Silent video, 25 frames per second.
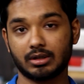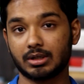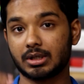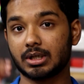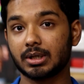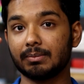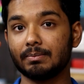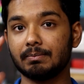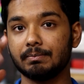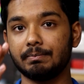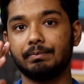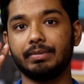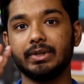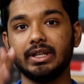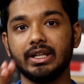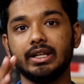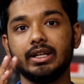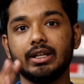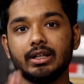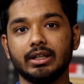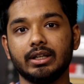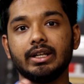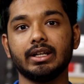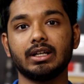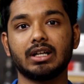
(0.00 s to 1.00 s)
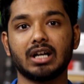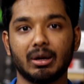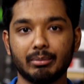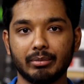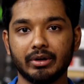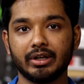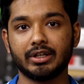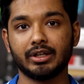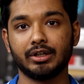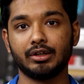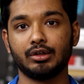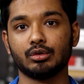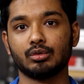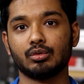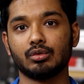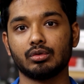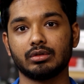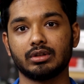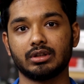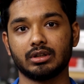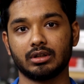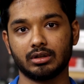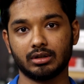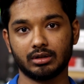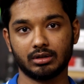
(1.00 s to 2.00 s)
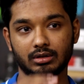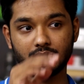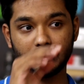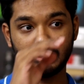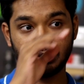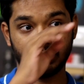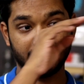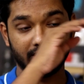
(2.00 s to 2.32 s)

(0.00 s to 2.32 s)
completely committed to the